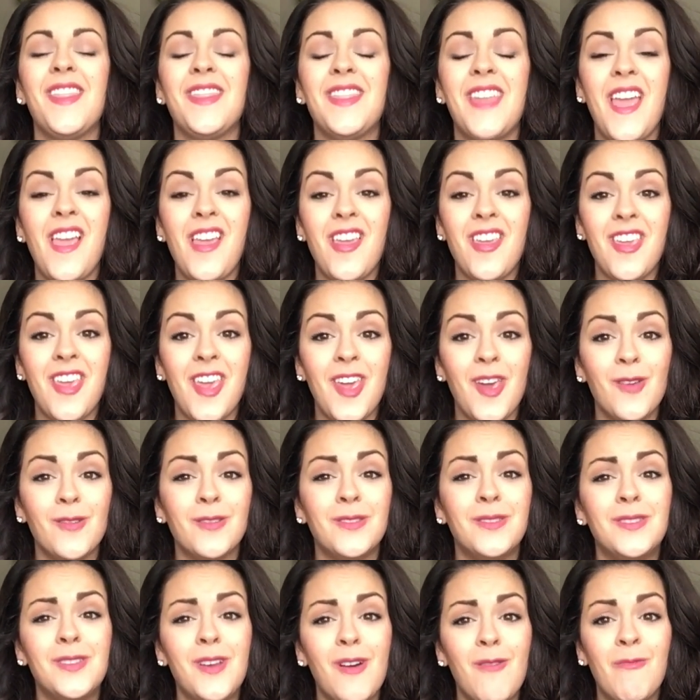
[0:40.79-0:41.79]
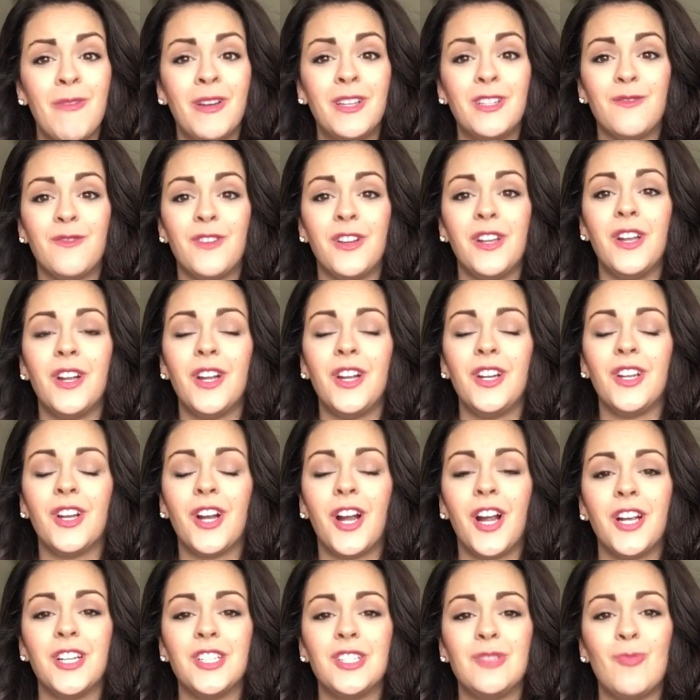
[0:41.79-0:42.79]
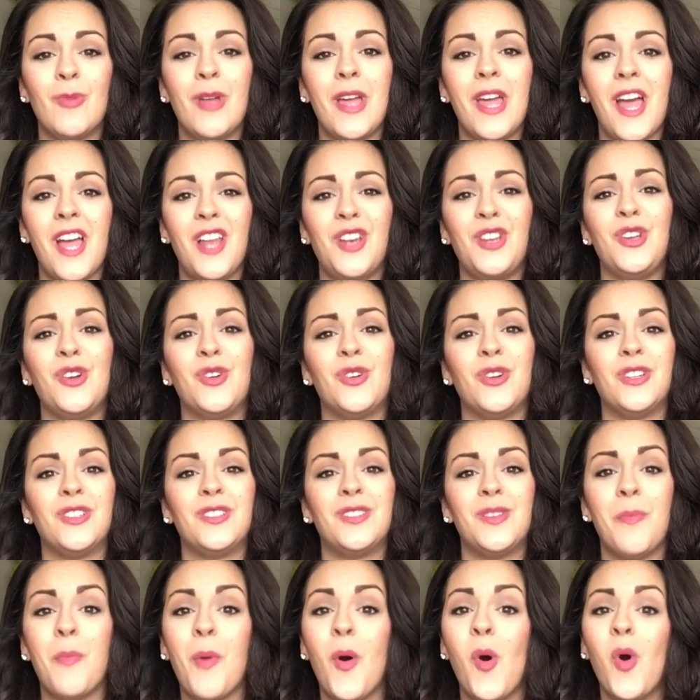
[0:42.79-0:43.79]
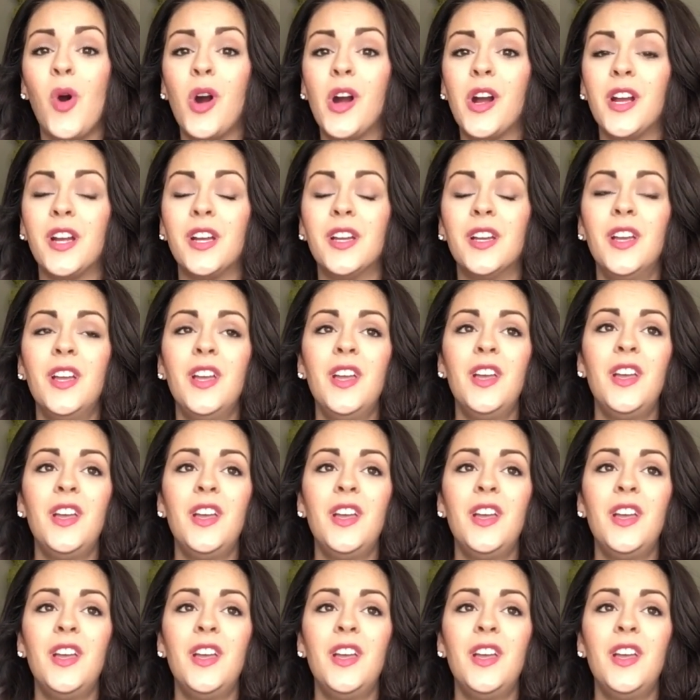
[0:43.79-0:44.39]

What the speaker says: thank you so much for your encouragement and your support.